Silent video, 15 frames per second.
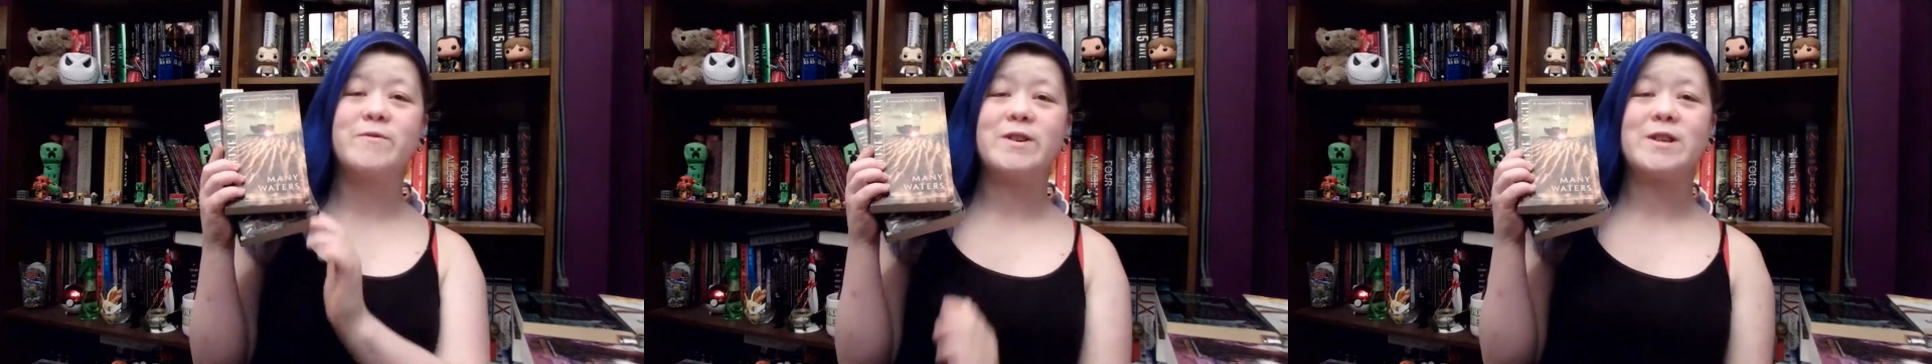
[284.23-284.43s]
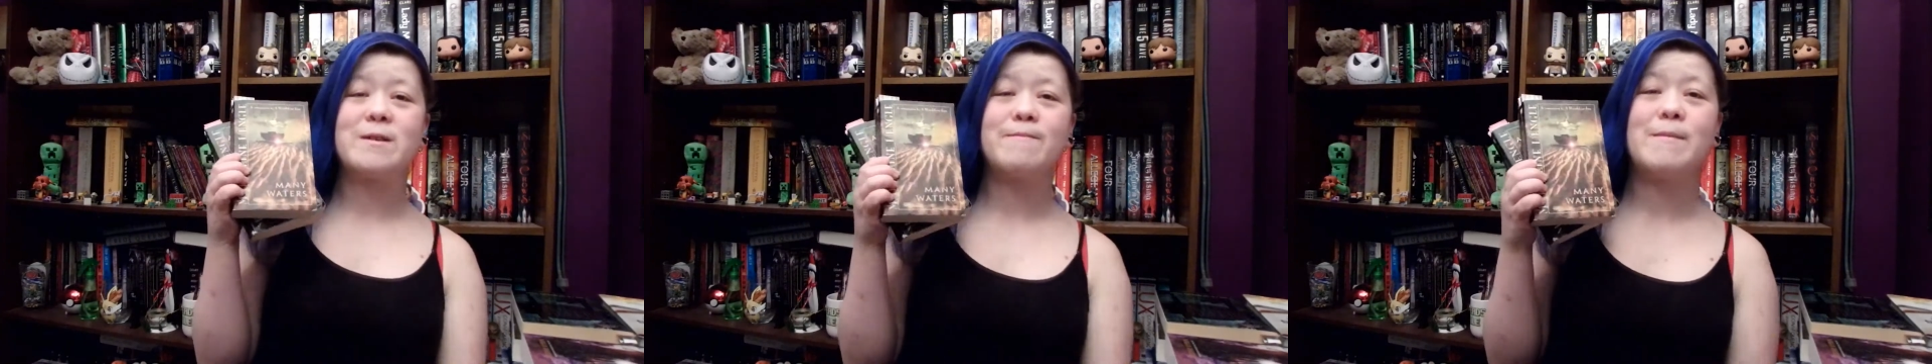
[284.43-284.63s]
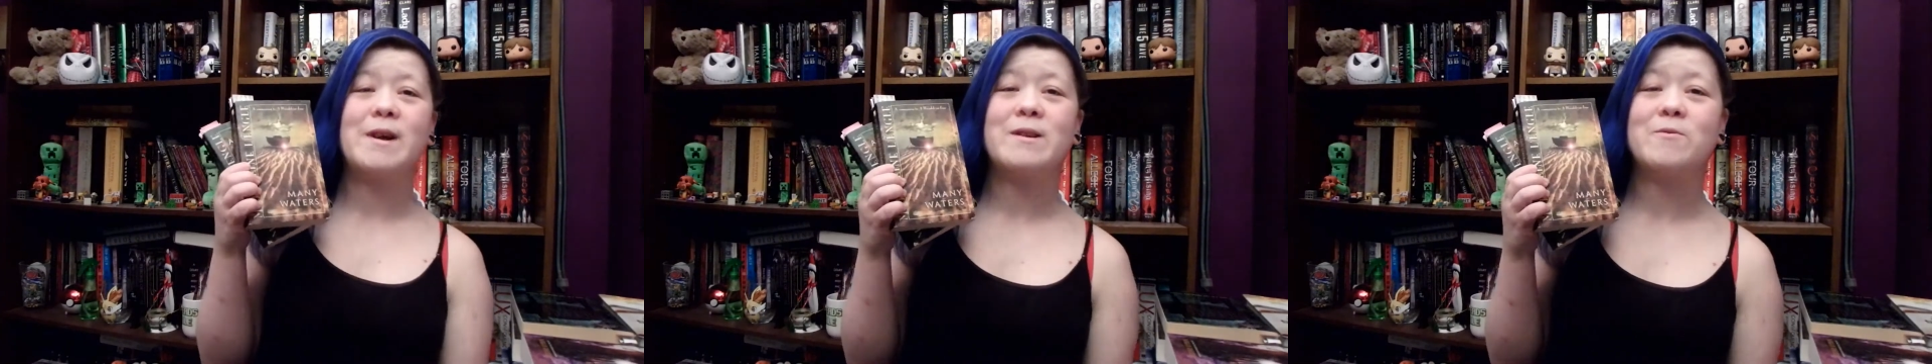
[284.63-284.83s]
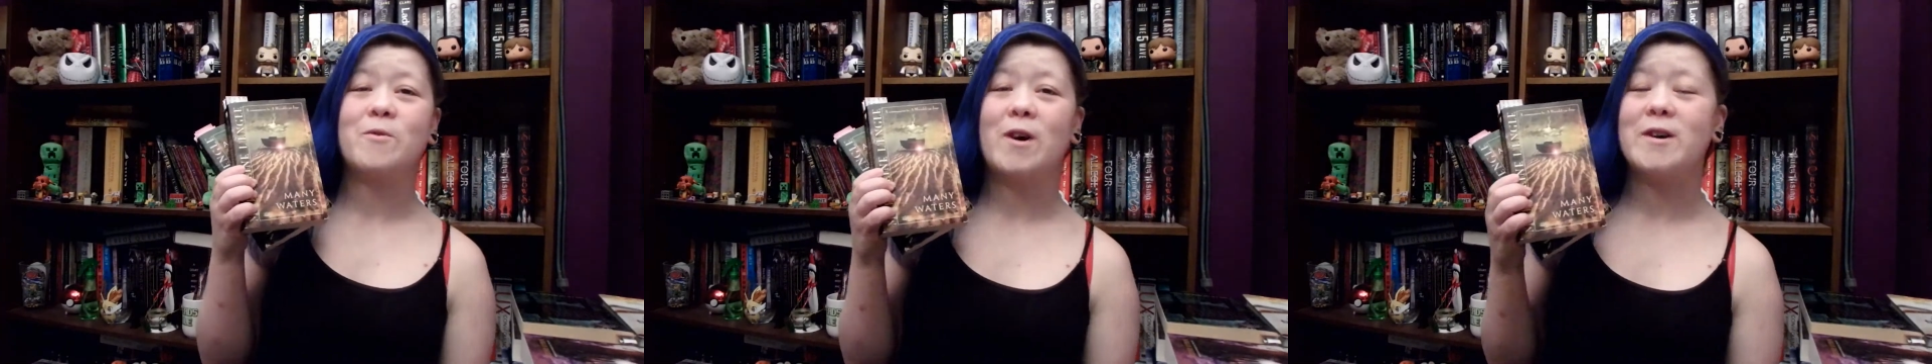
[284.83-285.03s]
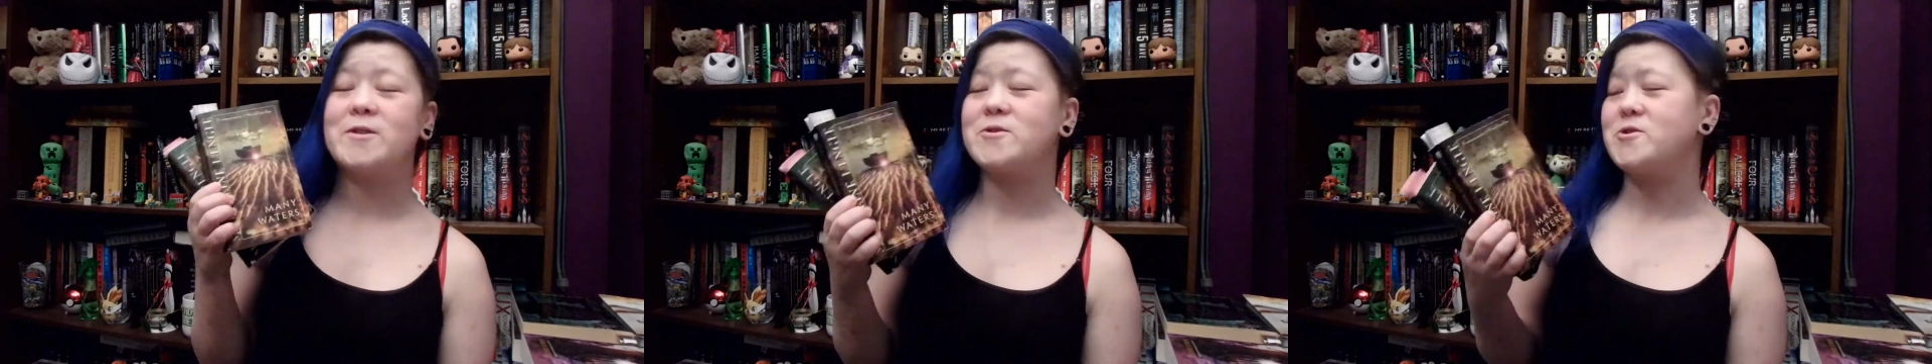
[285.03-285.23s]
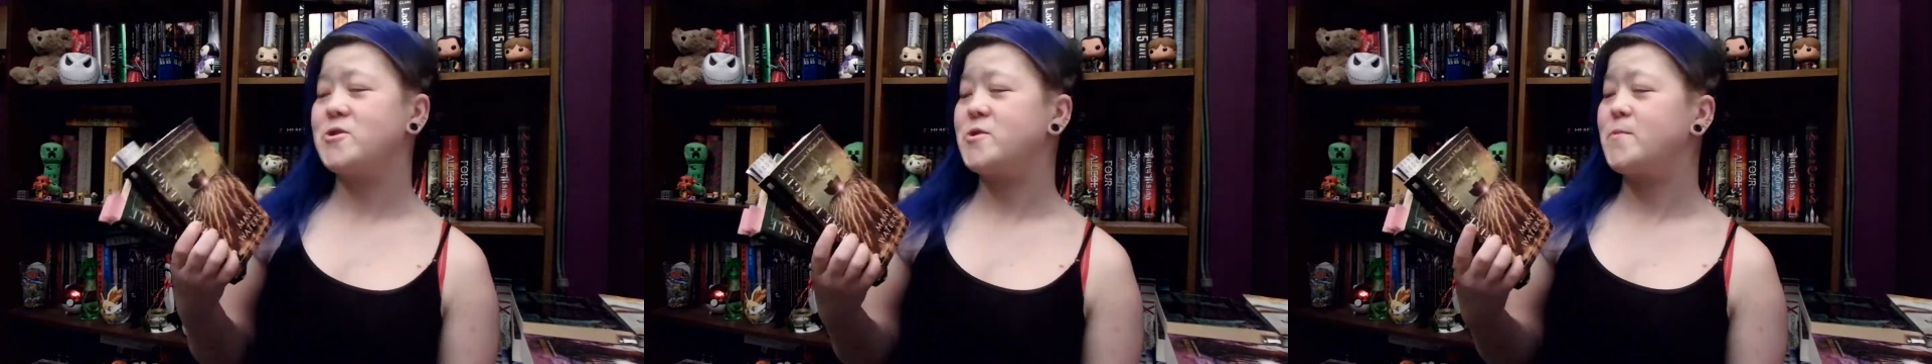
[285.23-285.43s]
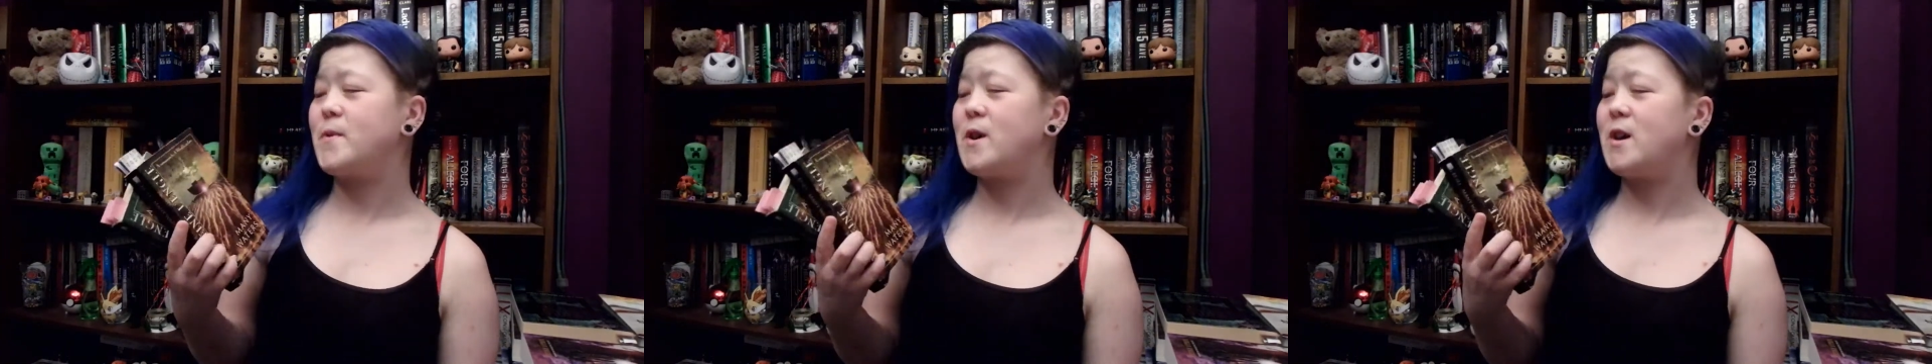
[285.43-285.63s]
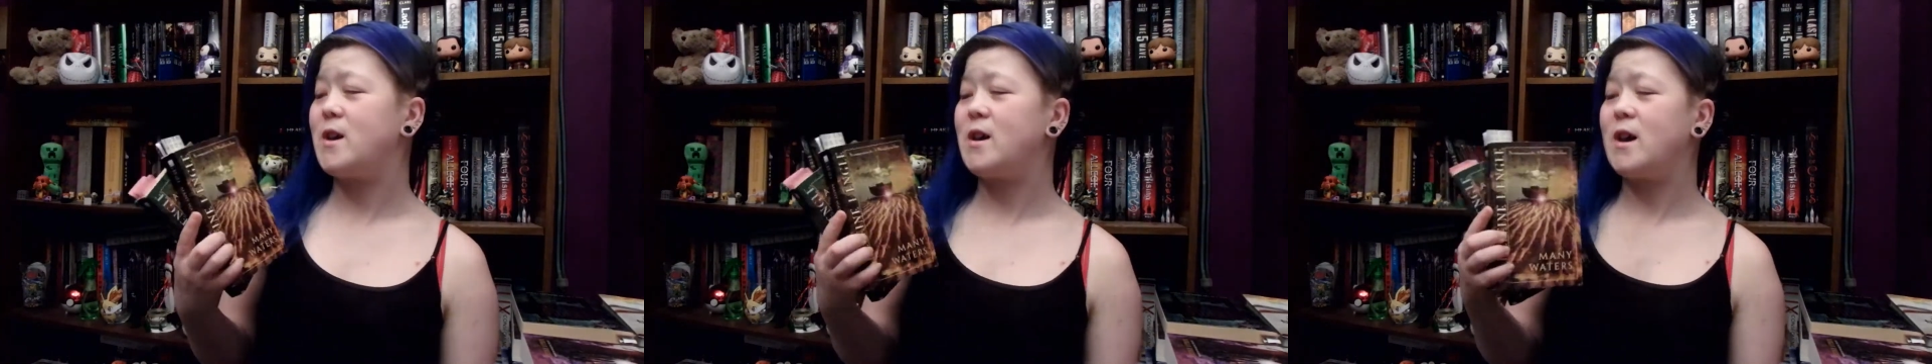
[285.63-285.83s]
reading Many Waters,
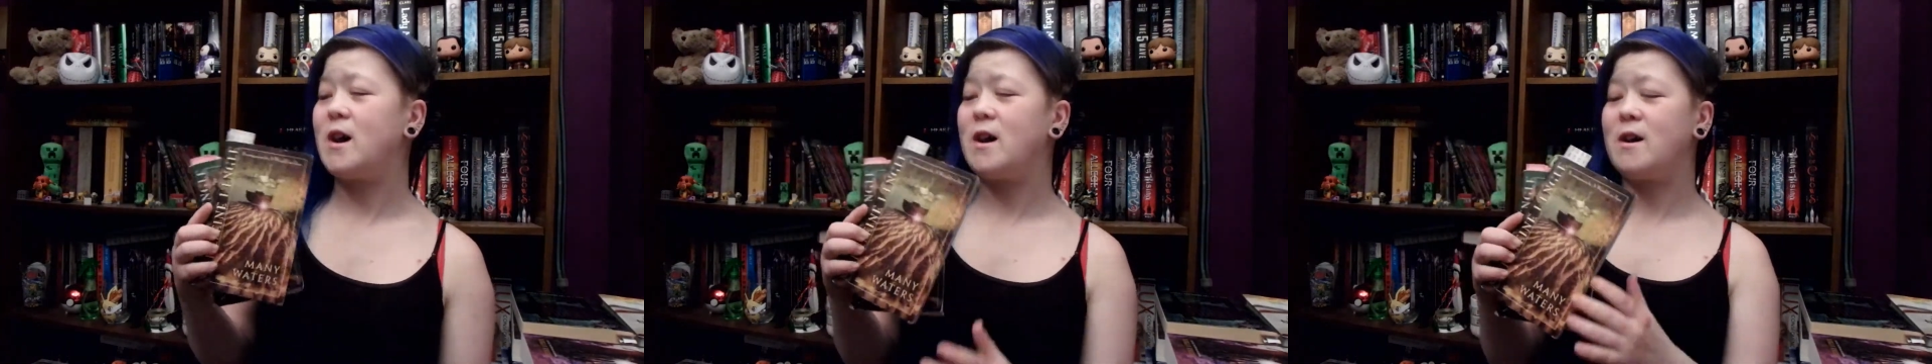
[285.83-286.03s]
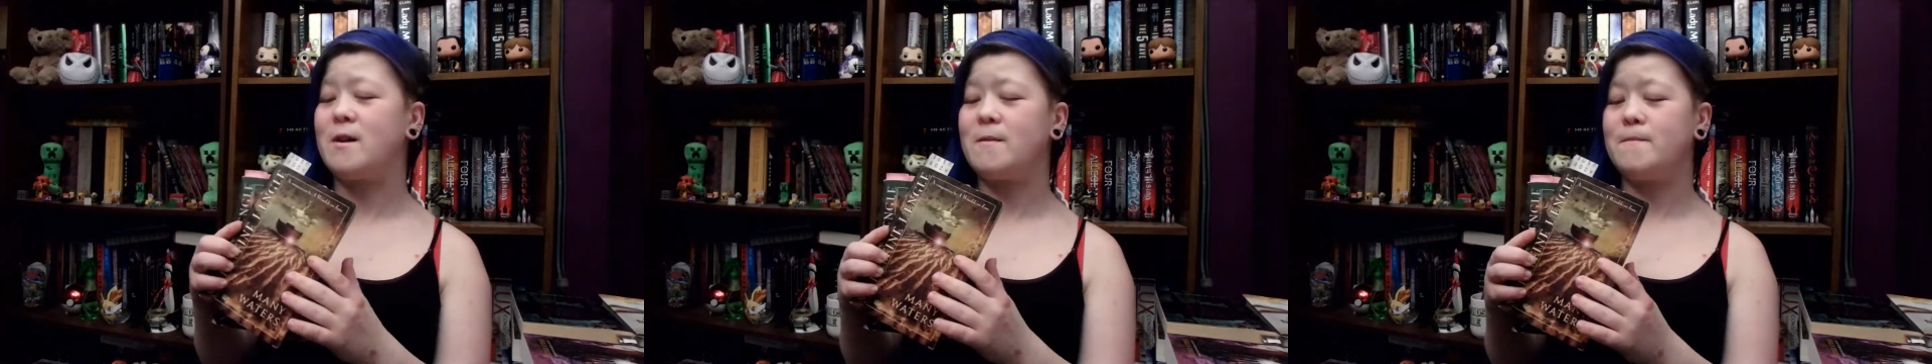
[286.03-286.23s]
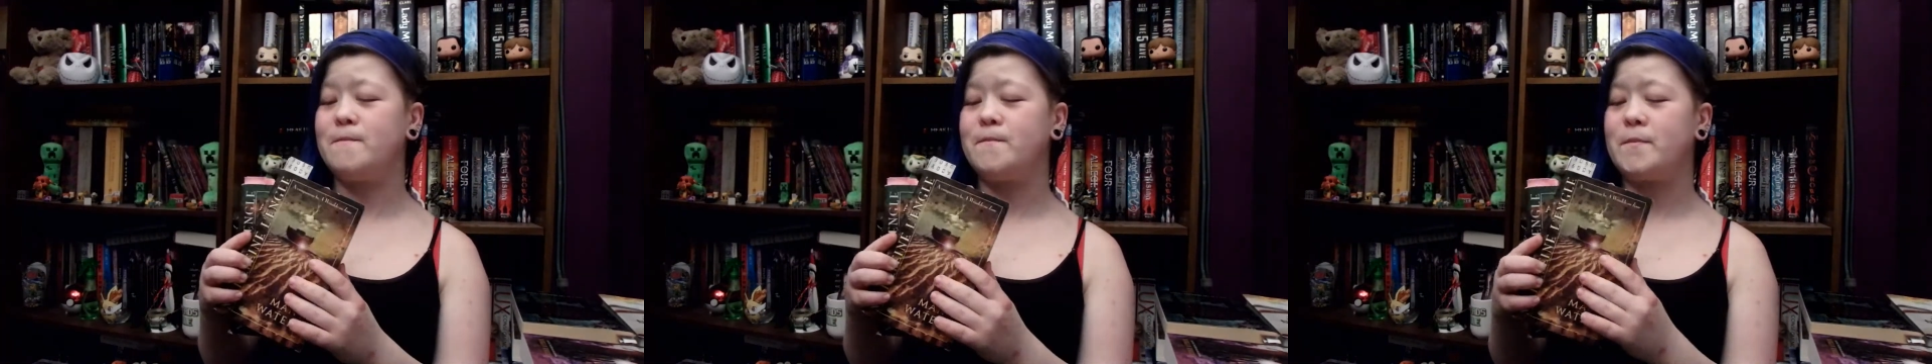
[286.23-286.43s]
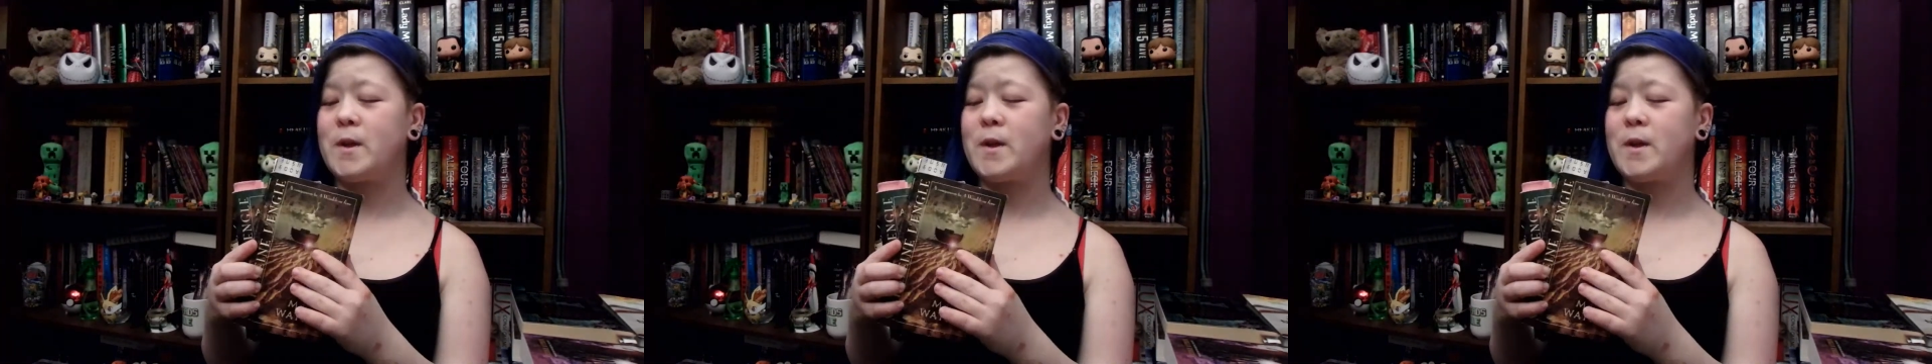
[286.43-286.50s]
but I